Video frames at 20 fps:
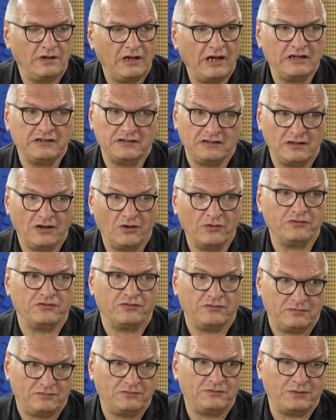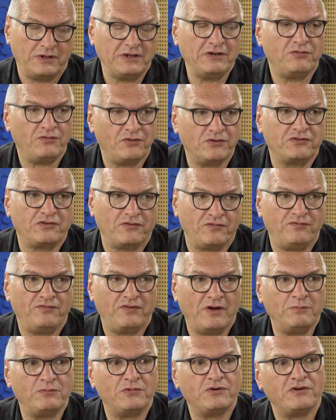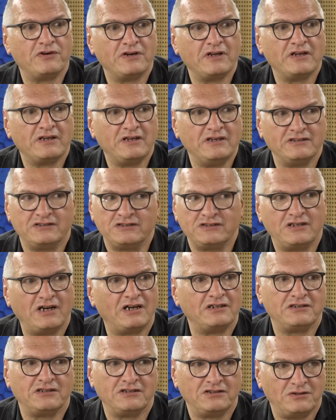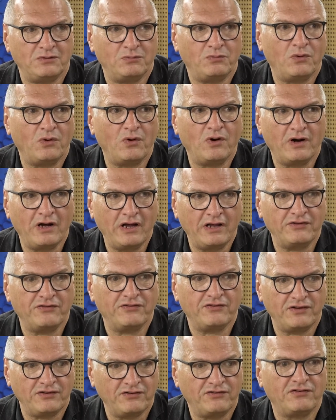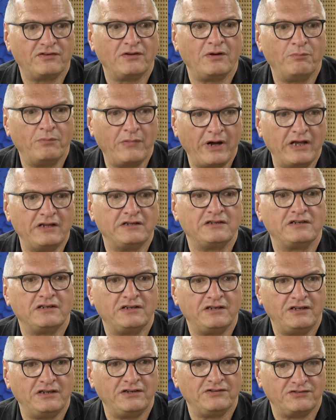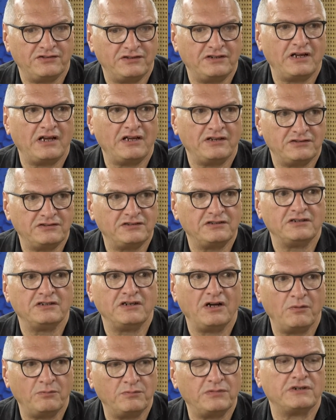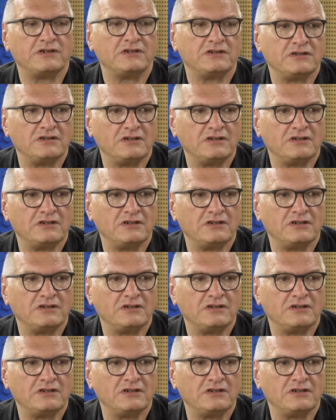And on 24th of February, he started the war, and this made his days numbered.